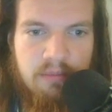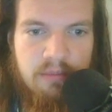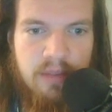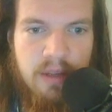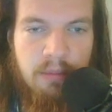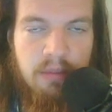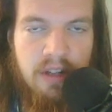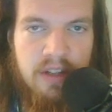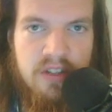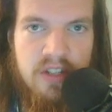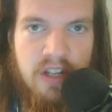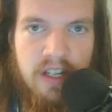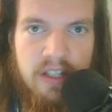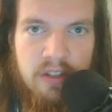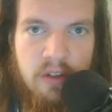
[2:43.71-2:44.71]
people are
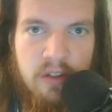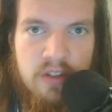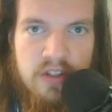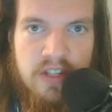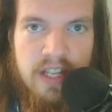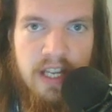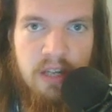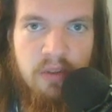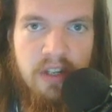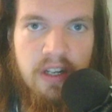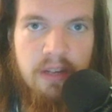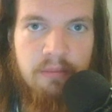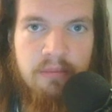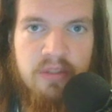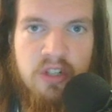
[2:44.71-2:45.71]
starting to understand what
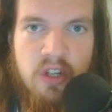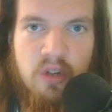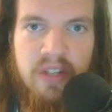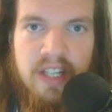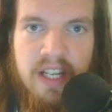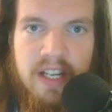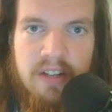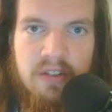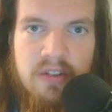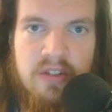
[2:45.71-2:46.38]
I'm showing here.